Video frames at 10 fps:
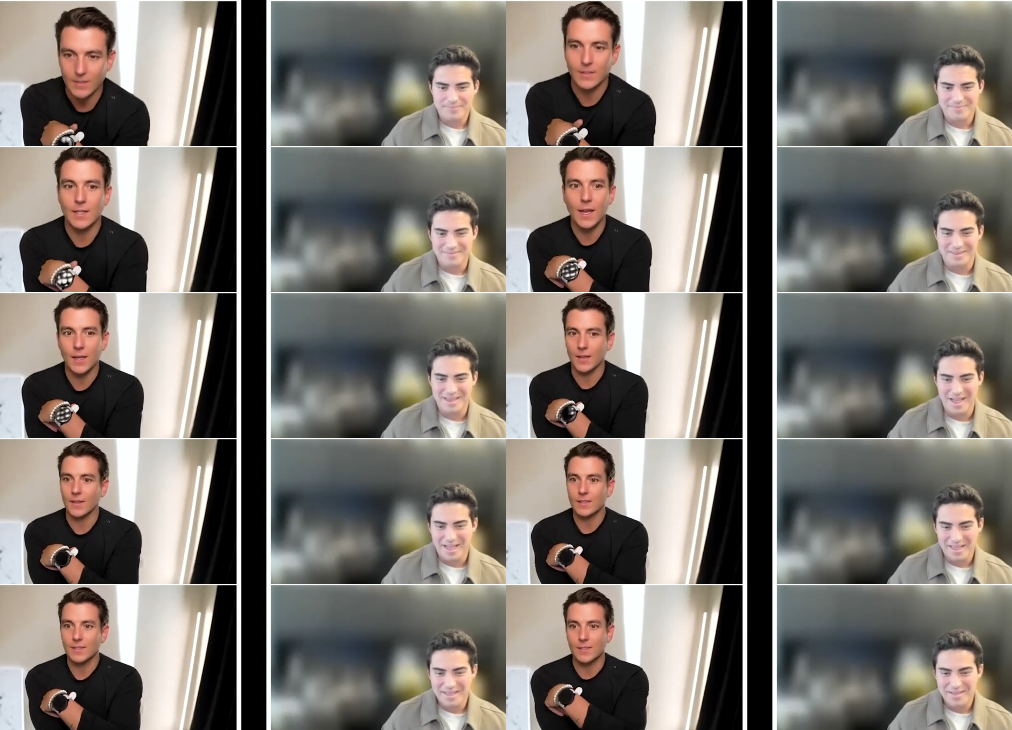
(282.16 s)
Speaker 1: Dang, yeah.
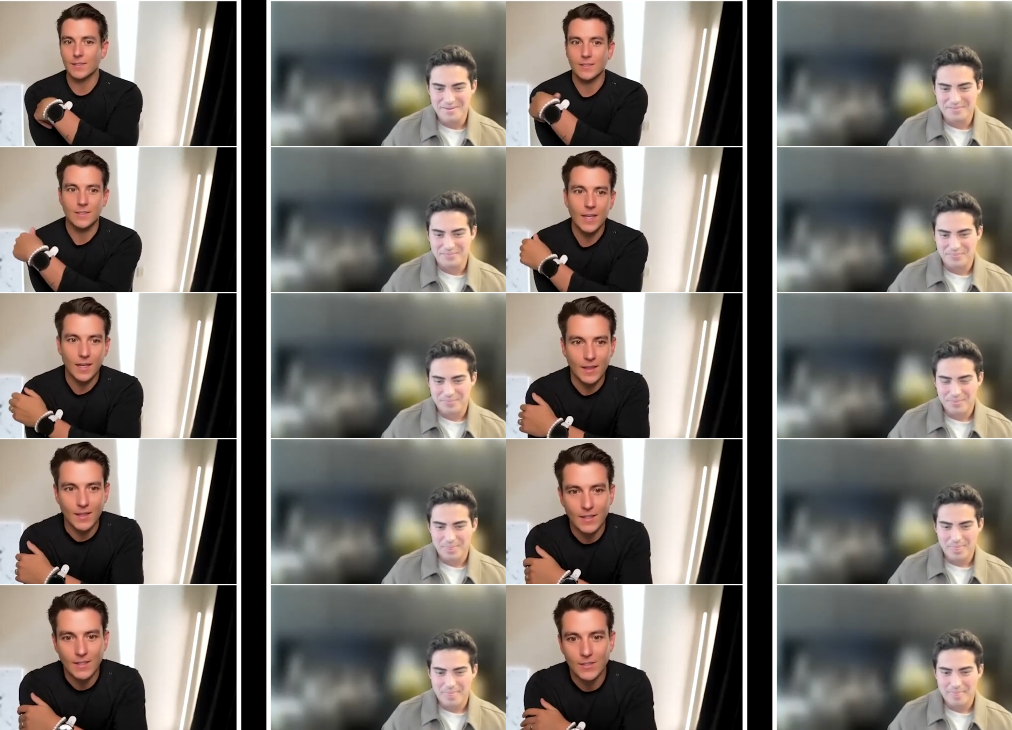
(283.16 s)
sick.
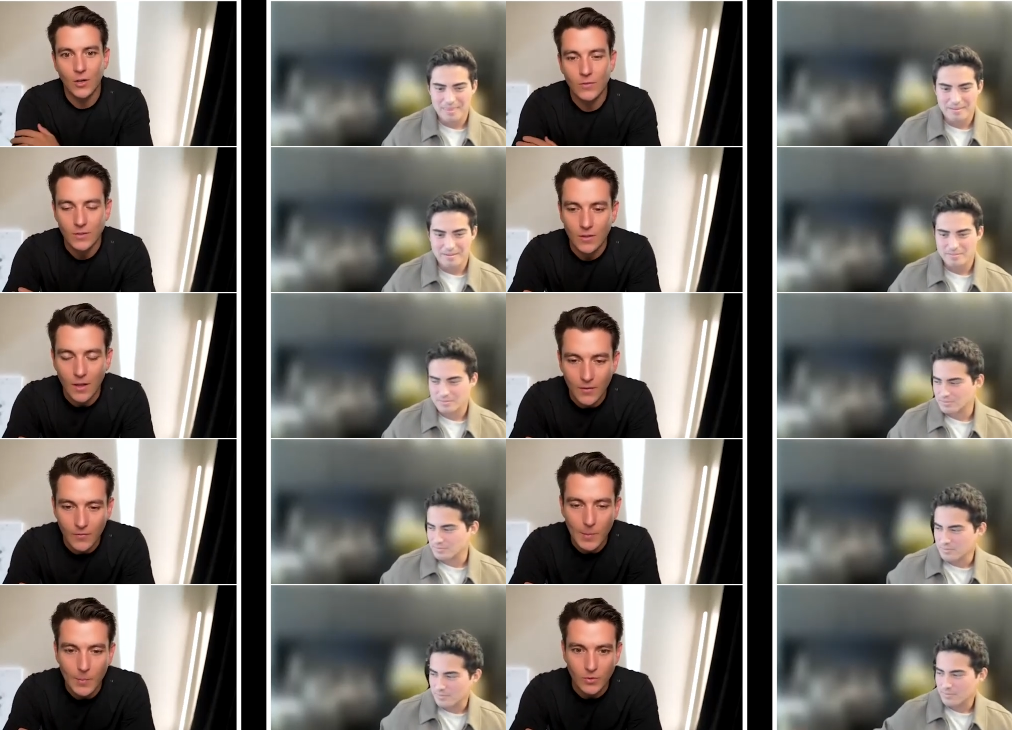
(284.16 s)
Like this solves a lot of
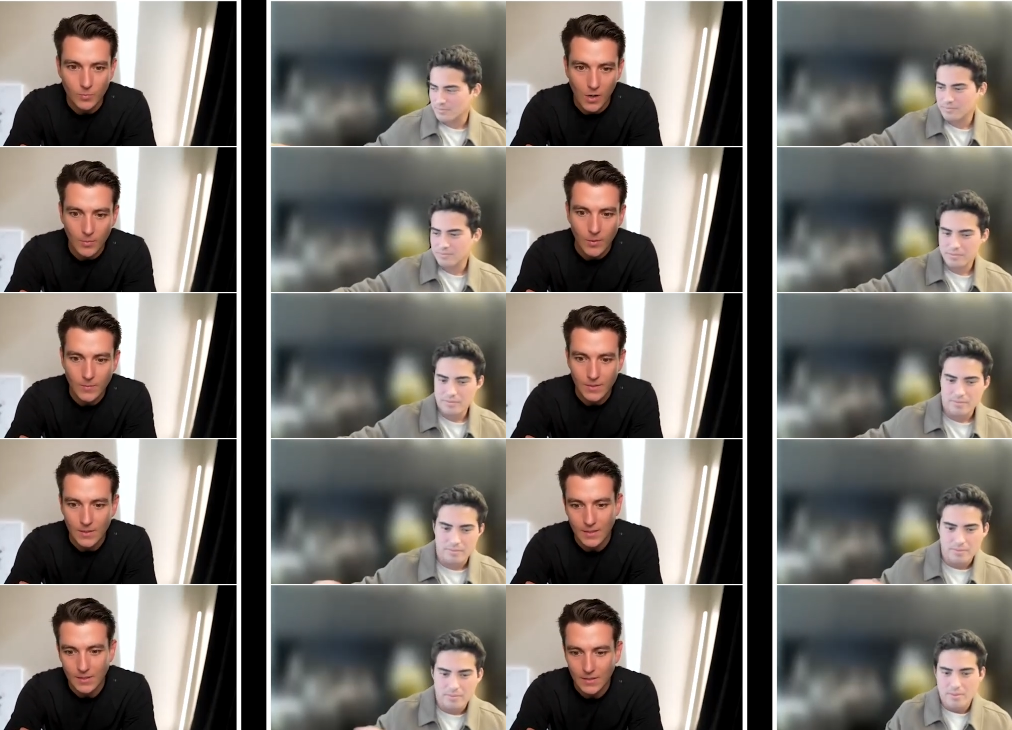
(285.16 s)
people's problems and
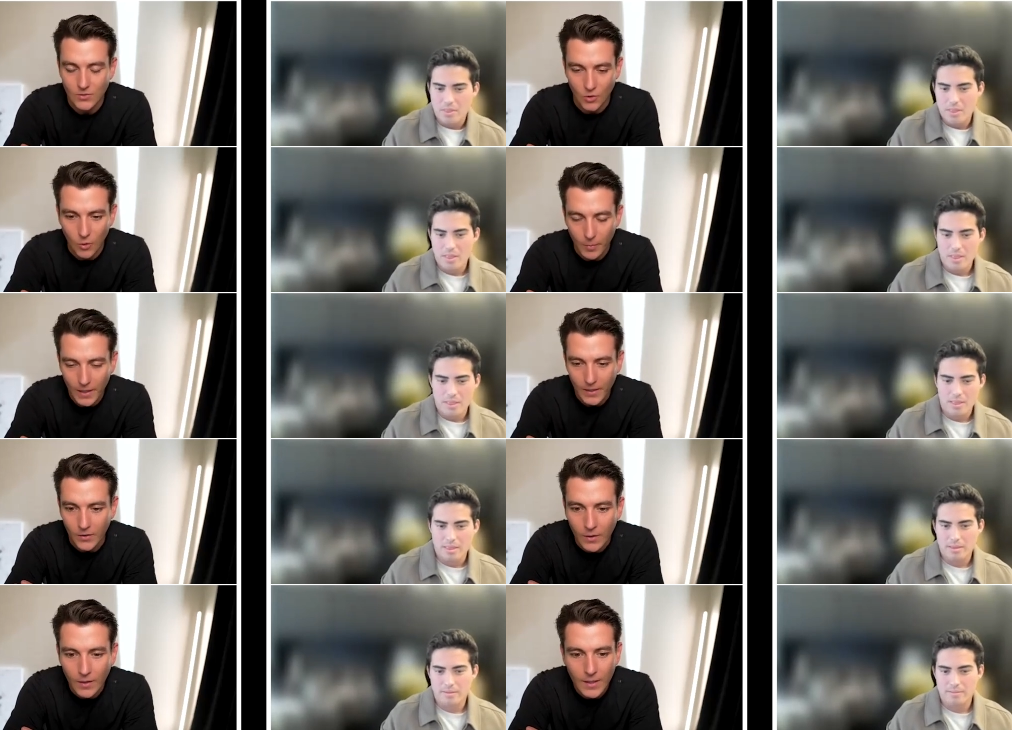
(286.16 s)
like is a dope
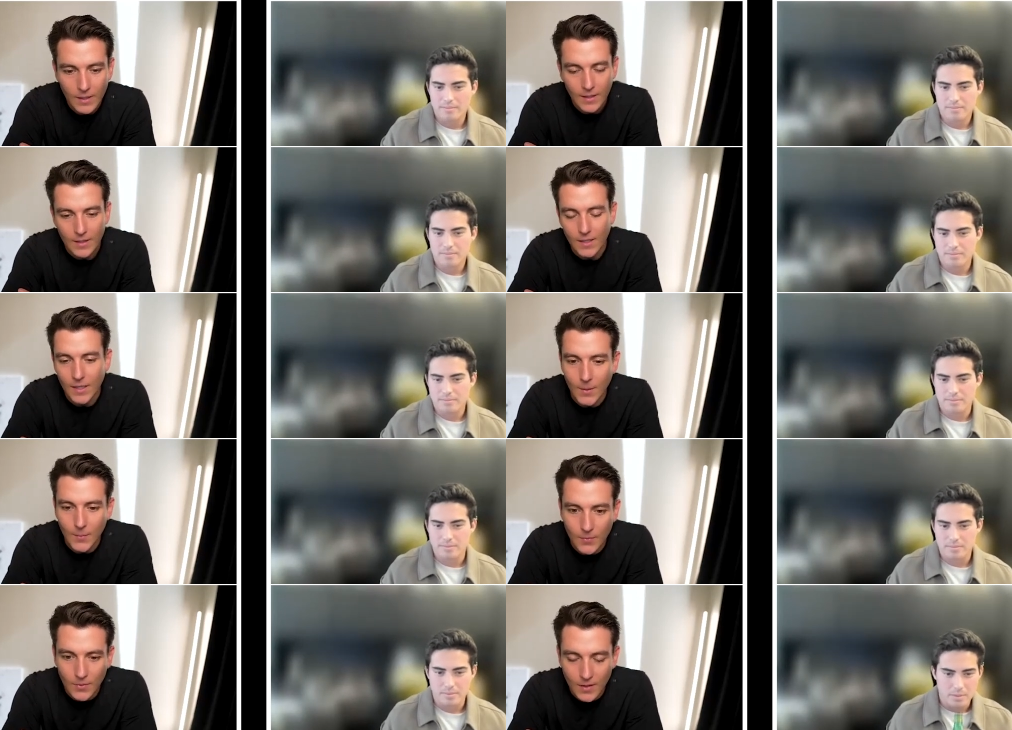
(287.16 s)
angle um, mm-hmm.